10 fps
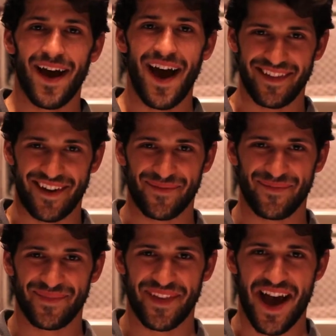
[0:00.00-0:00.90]
Hi there.
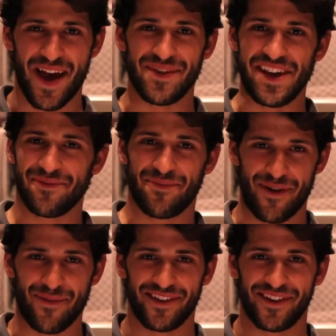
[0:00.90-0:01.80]
I'm Ian
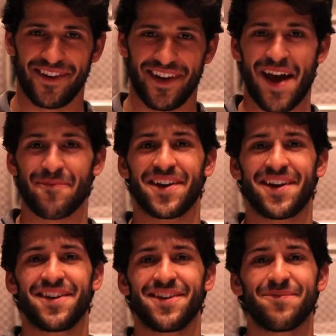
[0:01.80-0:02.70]
Parmenter. I'm
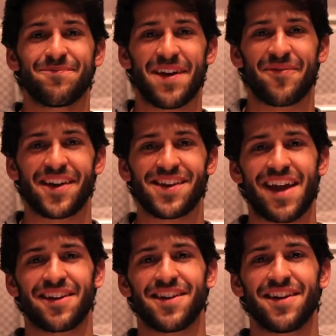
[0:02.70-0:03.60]
a BFA
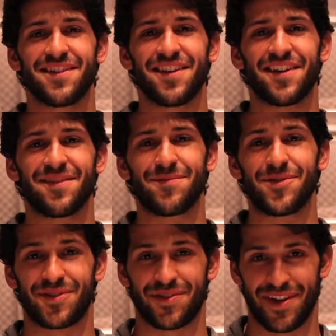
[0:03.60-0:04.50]
candidate in
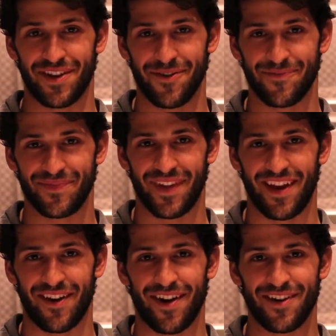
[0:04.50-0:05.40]
music theater
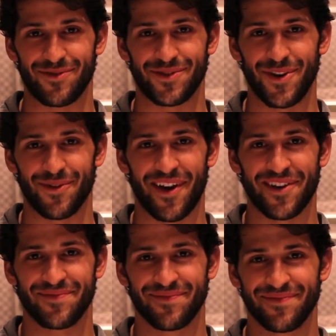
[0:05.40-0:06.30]
here at UC Irvine.